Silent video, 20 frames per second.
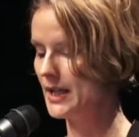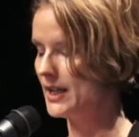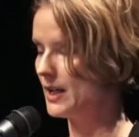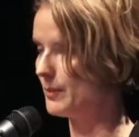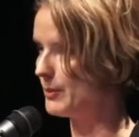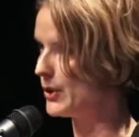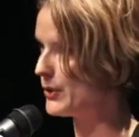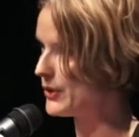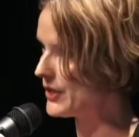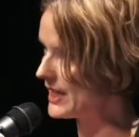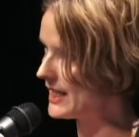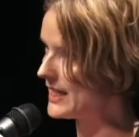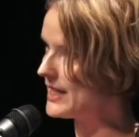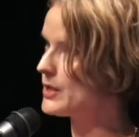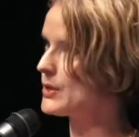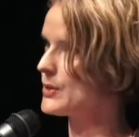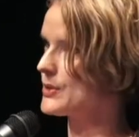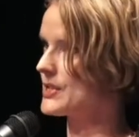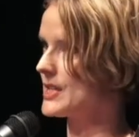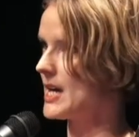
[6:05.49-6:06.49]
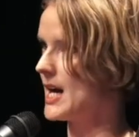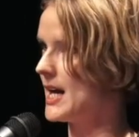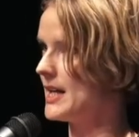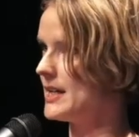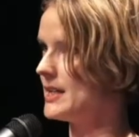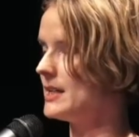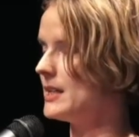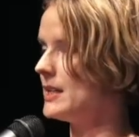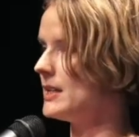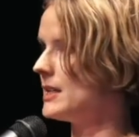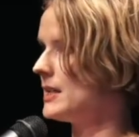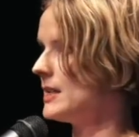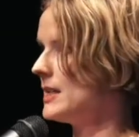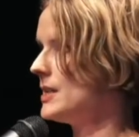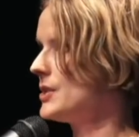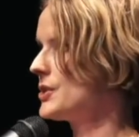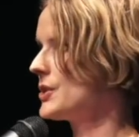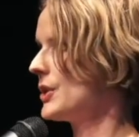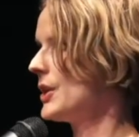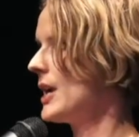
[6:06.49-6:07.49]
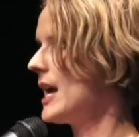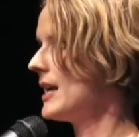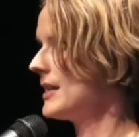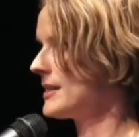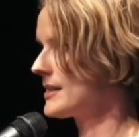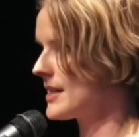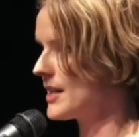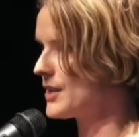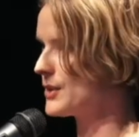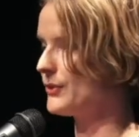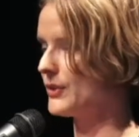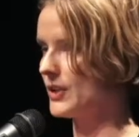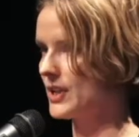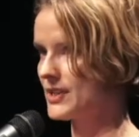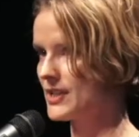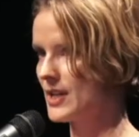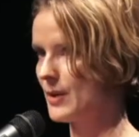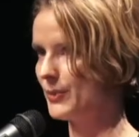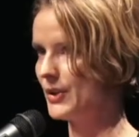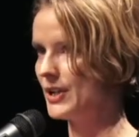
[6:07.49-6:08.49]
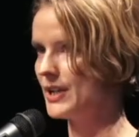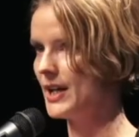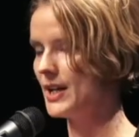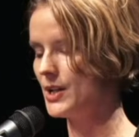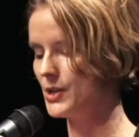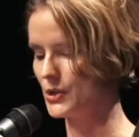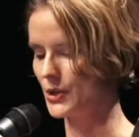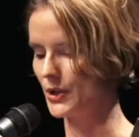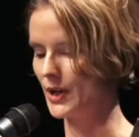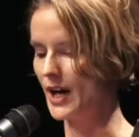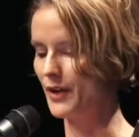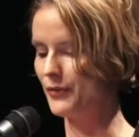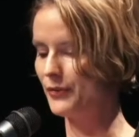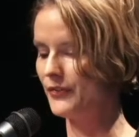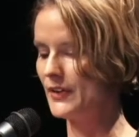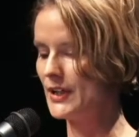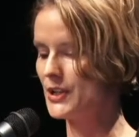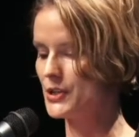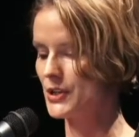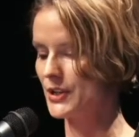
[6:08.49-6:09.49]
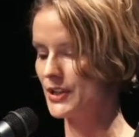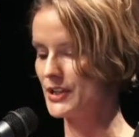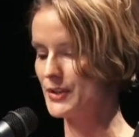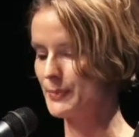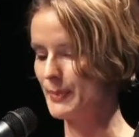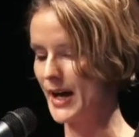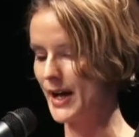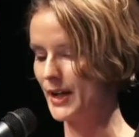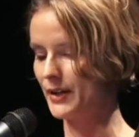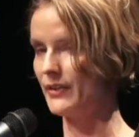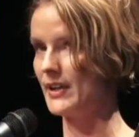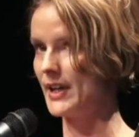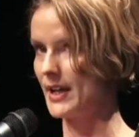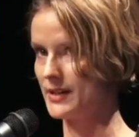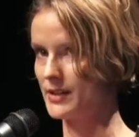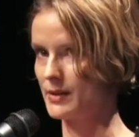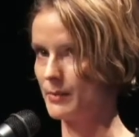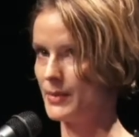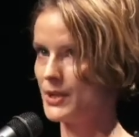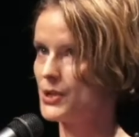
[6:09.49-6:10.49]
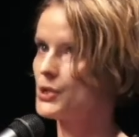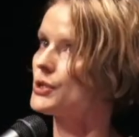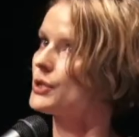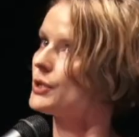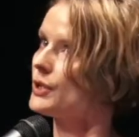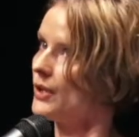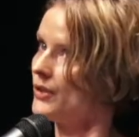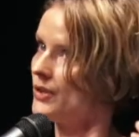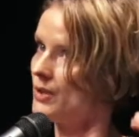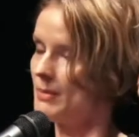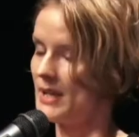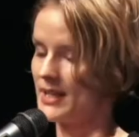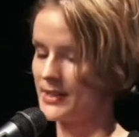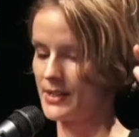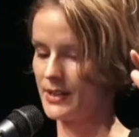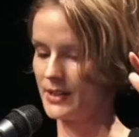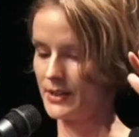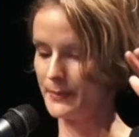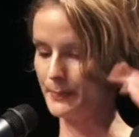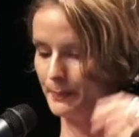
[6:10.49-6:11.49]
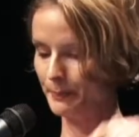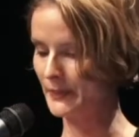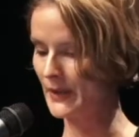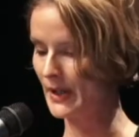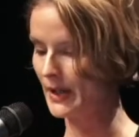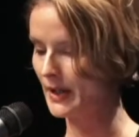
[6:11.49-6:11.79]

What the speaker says: Now, both Ecocide in Indonesia and Centre for Contemporary Nature are featured as part of the exhibition on the mezzanine.